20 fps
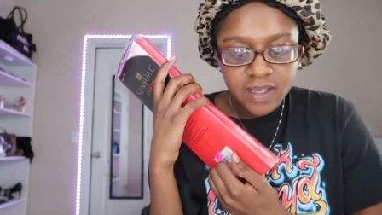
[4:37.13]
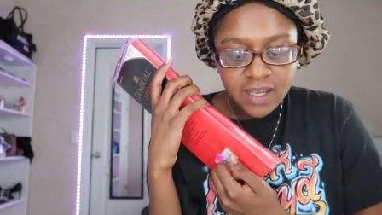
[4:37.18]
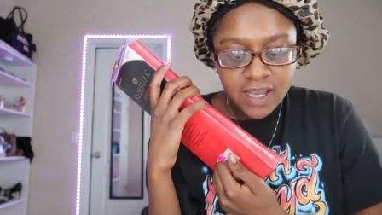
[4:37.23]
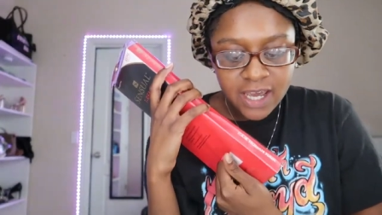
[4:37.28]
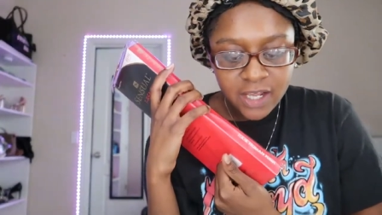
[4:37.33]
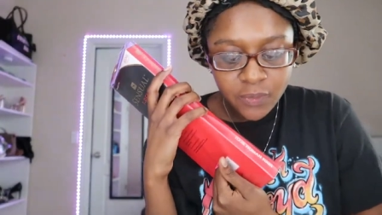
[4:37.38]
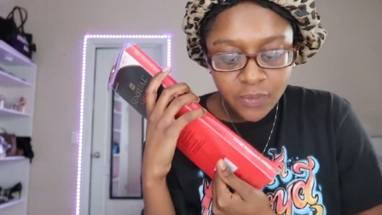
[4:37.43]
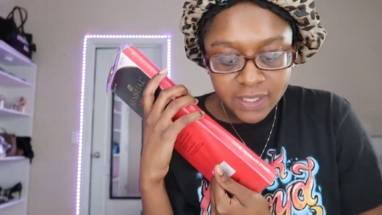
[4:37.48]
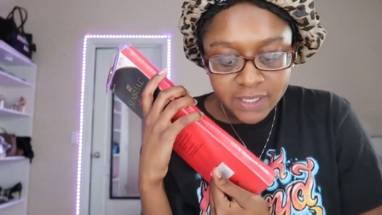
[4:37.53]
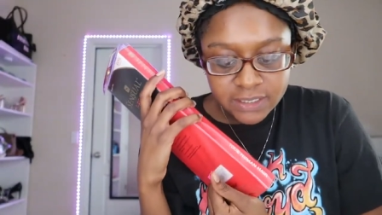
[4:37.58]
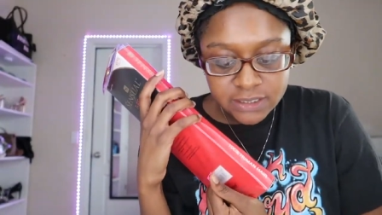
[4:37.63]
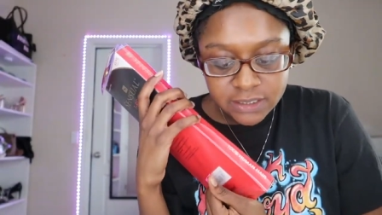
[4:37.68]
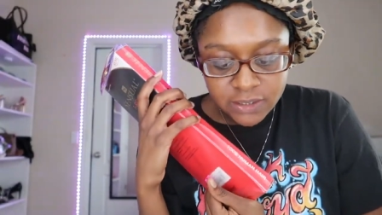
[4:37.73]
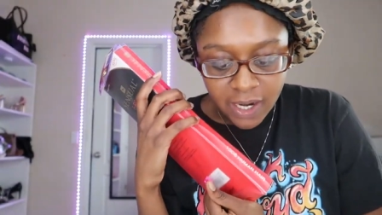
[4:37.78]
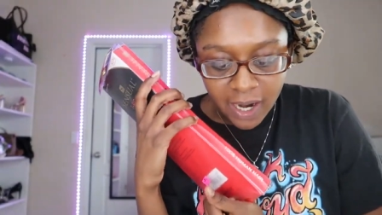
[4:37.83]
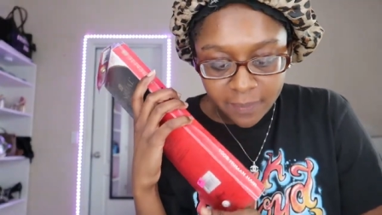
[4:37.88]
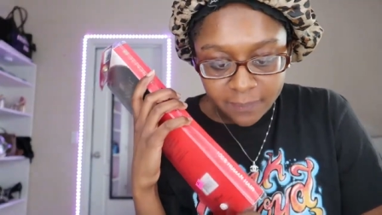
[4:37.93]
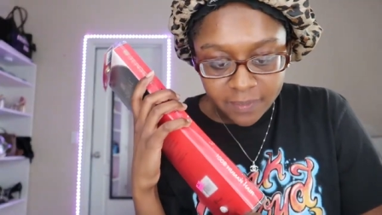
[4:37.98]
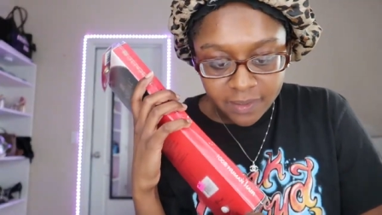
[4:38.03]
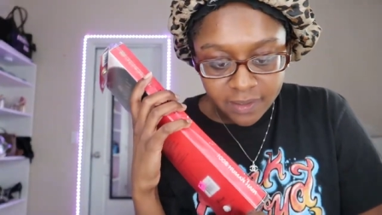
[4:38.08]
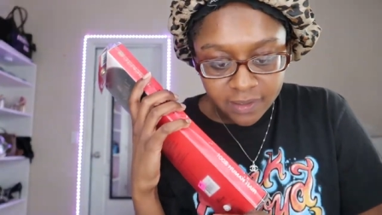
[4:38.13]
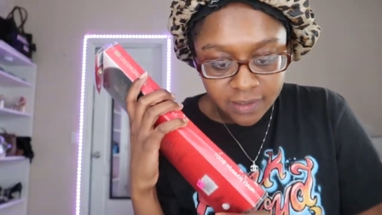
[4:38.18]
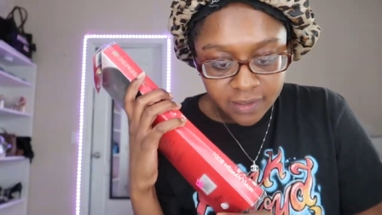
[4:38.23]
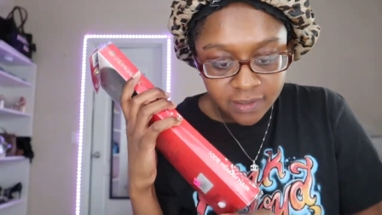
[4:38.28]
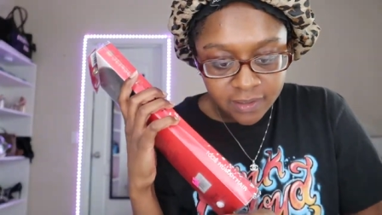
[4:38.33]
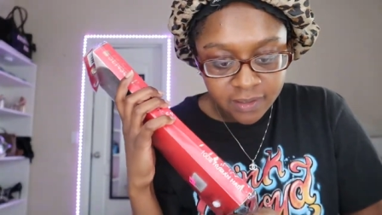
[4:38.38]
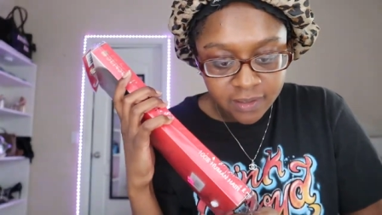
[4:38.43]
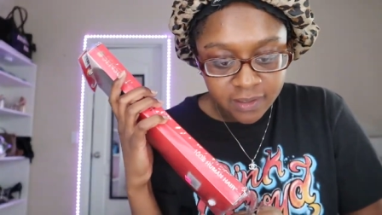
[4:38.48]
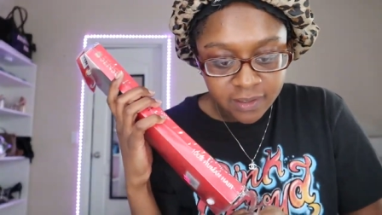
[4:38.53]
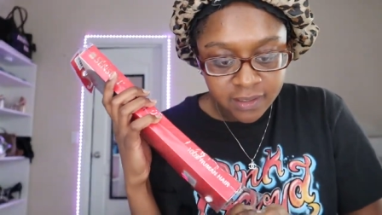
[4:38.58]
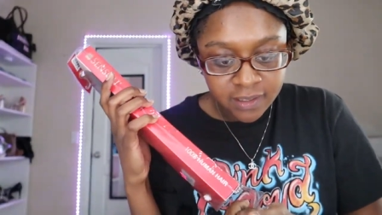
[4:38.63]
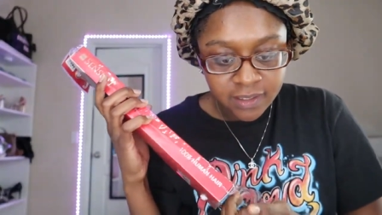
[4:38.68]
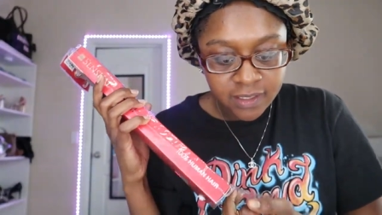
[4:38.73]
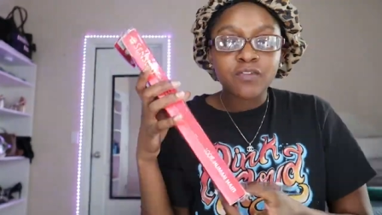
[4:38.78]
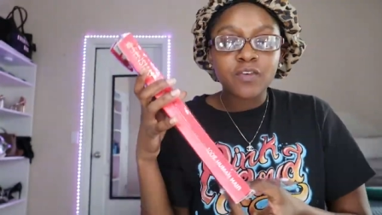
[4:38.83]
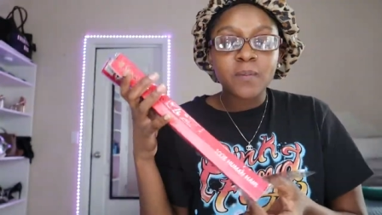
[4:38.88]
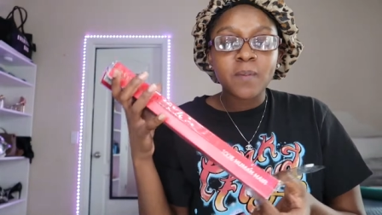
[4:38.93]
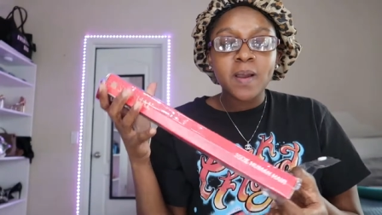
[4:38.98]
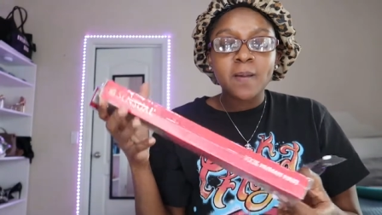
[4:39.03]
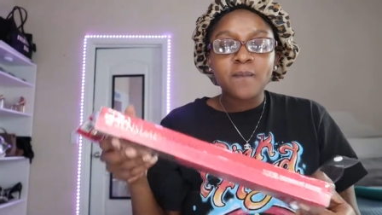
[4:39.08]
how do I describe it,
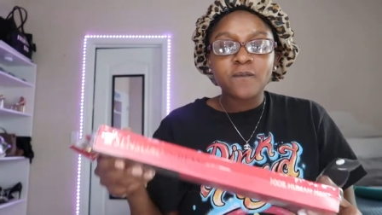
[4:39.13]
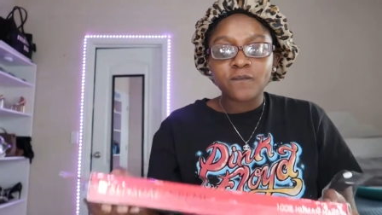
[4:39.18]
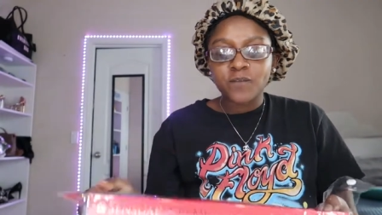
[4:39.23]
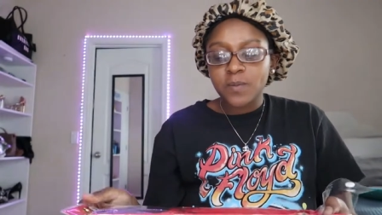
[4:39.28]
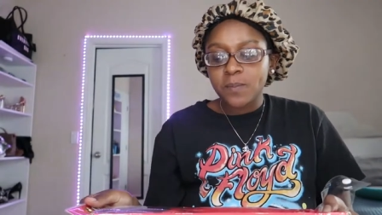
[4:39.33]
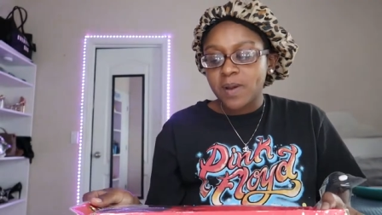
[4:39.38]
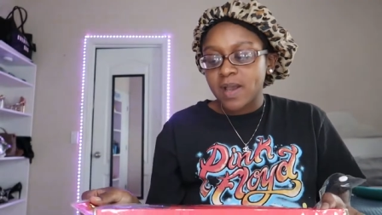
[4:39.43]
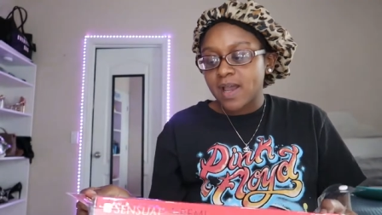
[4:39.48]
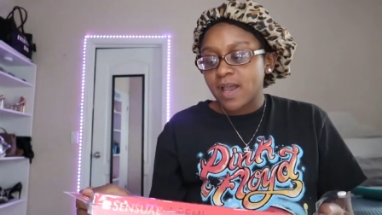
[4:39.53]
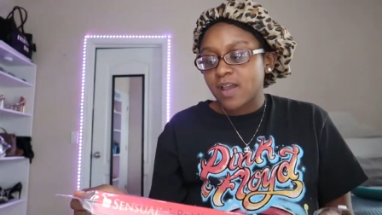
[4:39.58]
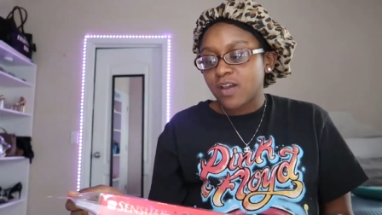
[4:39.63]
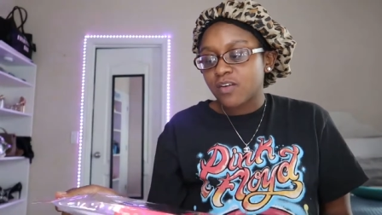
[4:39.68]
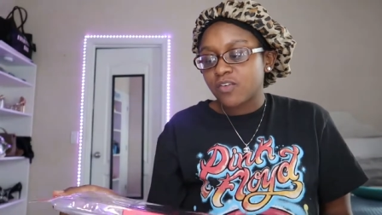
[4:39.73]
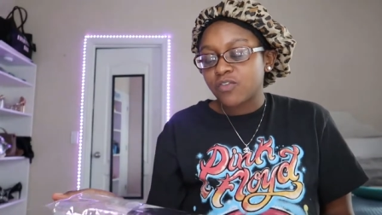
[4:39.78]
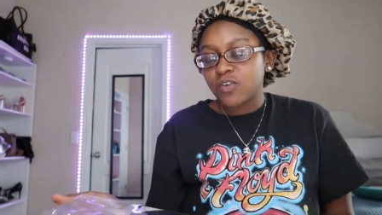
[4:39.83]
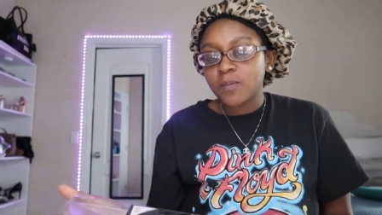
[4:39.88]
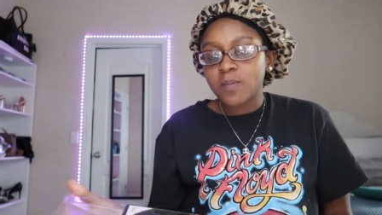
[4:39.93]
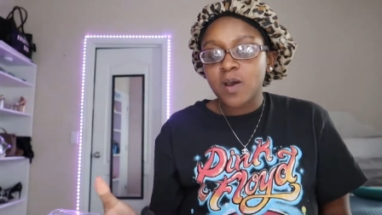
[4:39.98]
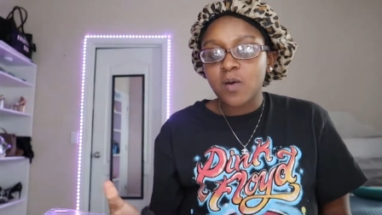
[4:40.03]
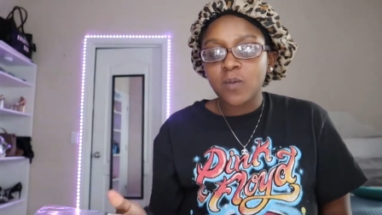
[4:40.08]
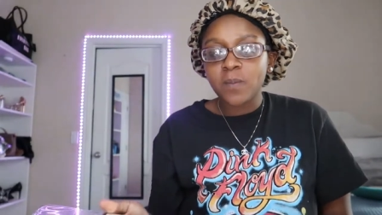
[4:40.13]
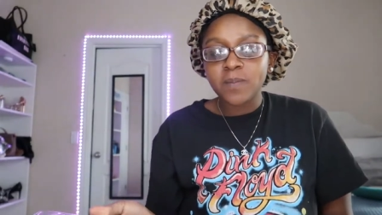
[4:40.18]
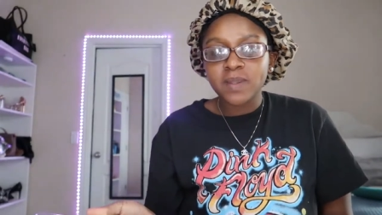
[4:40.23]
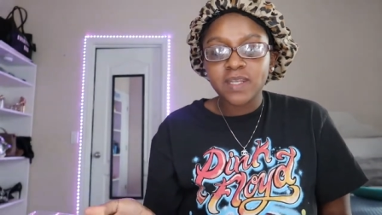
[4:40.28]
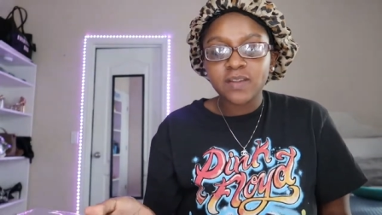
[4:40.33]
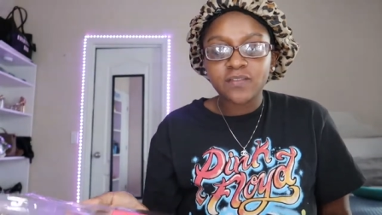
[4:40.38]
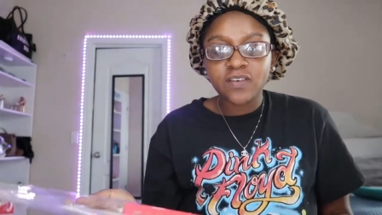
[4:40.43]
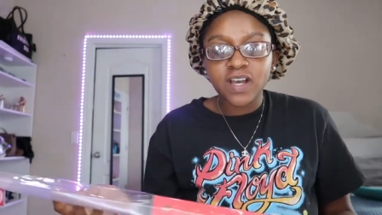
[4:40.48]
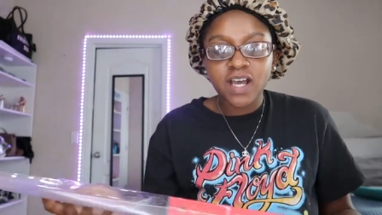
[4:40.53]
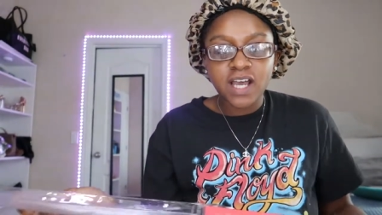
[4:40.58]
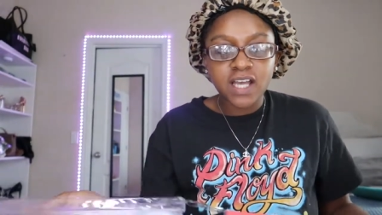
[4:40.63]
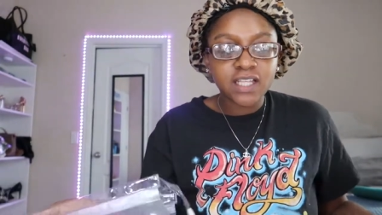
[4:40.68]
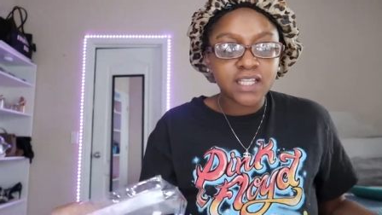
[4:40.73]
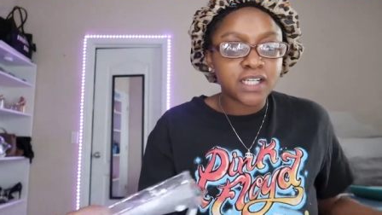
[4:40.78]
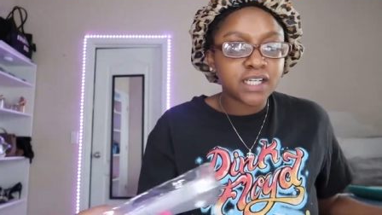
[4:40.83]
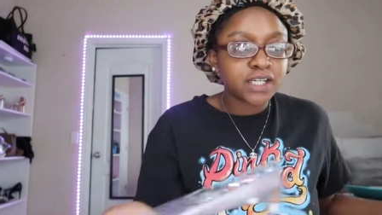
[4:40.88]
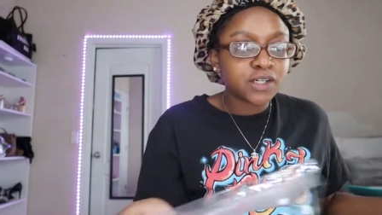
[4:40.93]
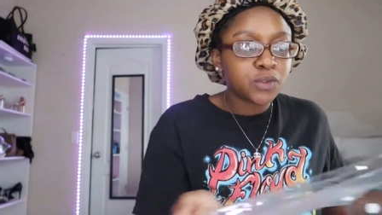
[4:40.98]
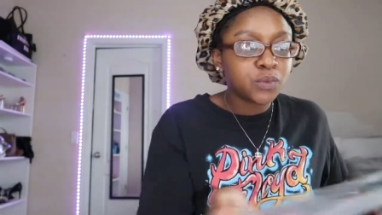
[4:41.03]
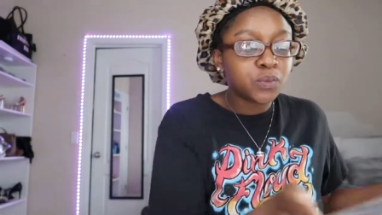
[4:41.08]
for my for my for my women of
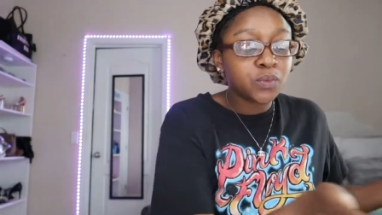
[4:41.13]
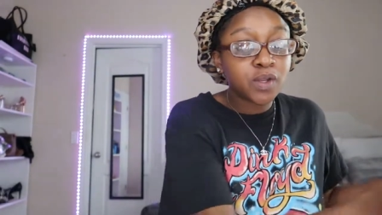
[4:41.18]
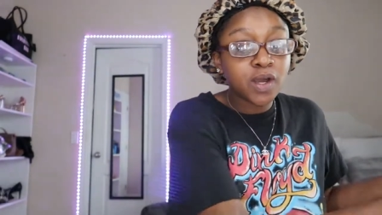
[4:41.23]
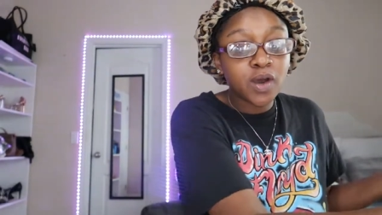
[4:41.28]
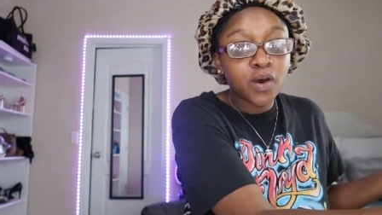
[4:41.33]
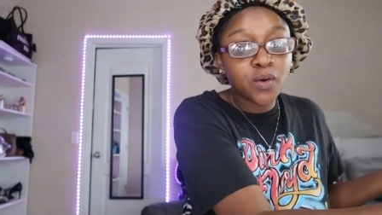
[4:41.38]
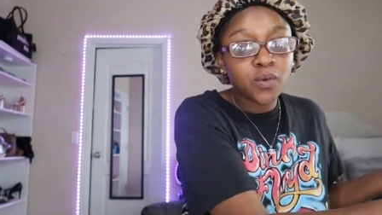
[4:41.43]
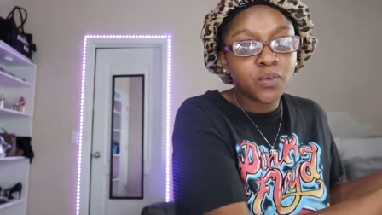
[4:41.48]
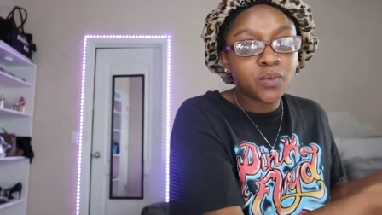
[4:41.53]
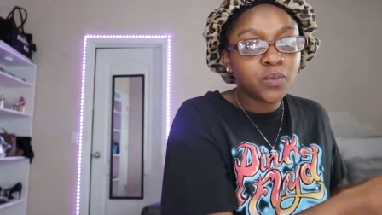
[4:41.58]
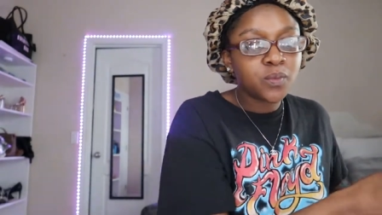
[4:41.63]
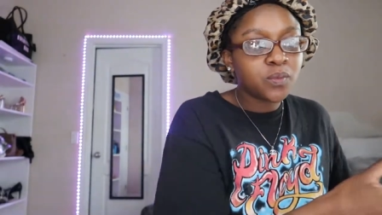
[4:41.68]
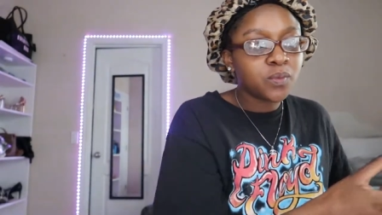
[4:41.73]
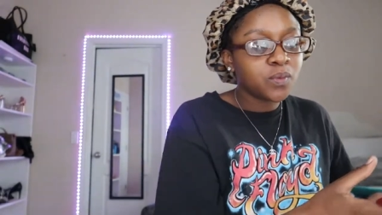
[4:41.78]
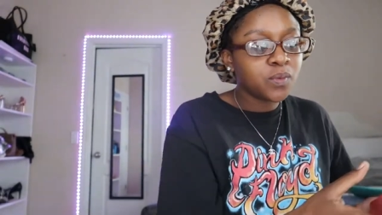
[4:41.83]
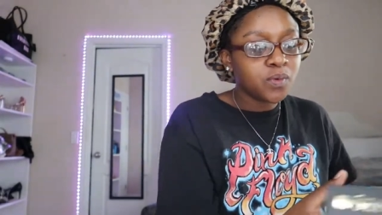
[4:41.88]
color who know,